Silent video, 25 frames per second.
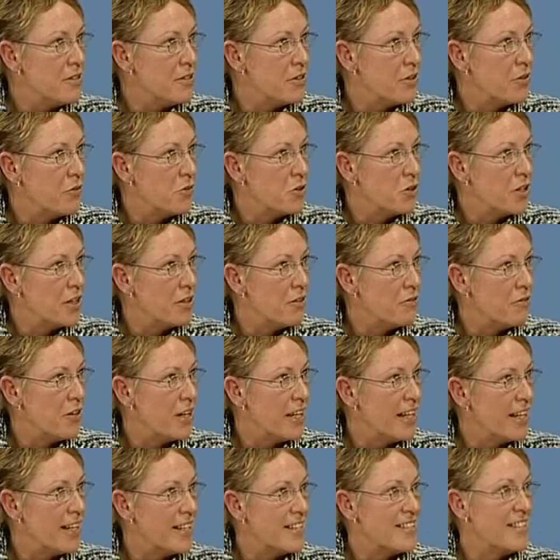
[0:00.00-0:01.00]
of trying to find
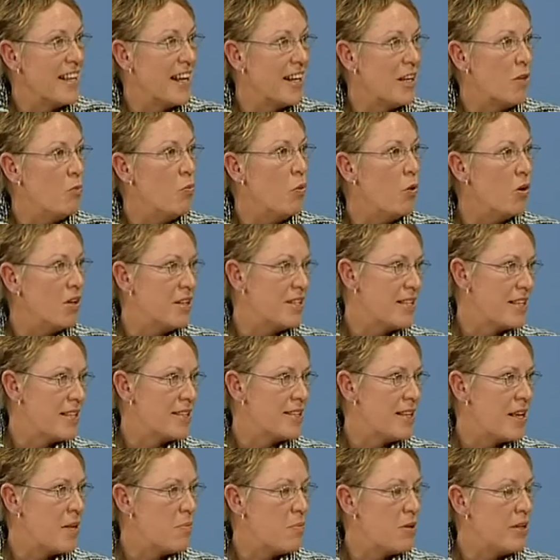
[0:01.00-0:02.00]
out exactly what does
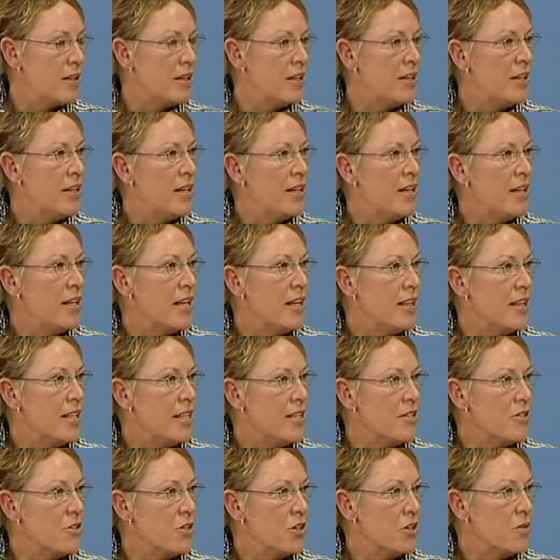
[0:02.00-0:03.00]
happen in
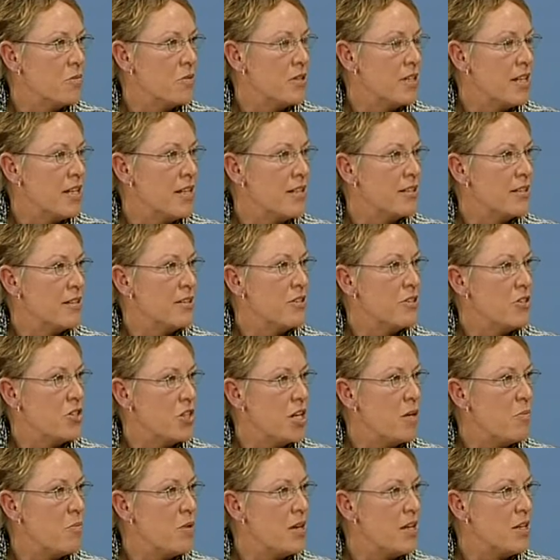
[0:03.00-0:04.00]
these circumstances.
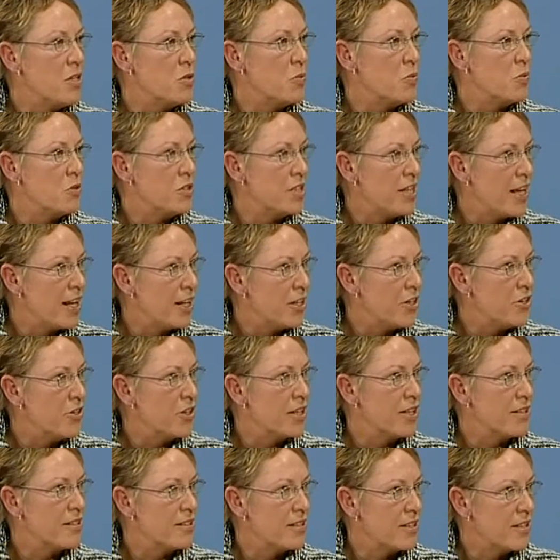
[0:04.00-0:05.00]
GPs will tell you
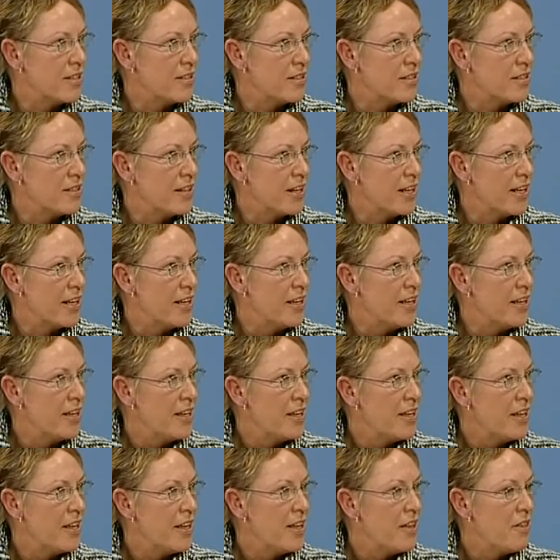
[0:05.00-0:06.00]
consistently
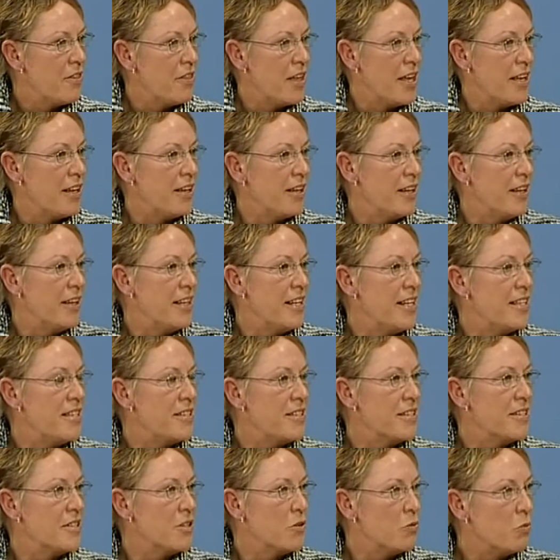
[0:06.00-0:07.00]
that unless
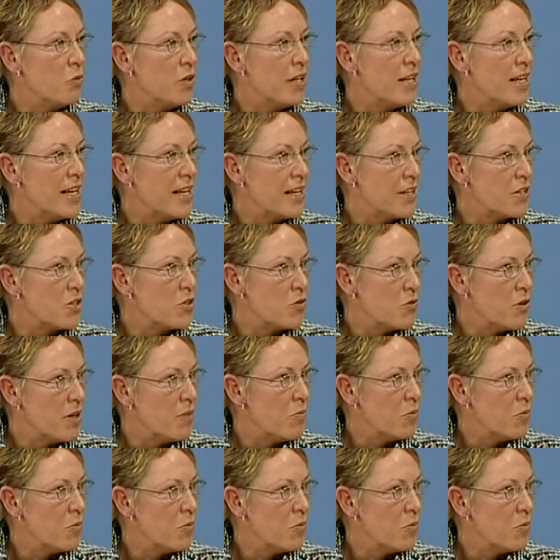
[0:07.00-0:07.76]
there's a really extreme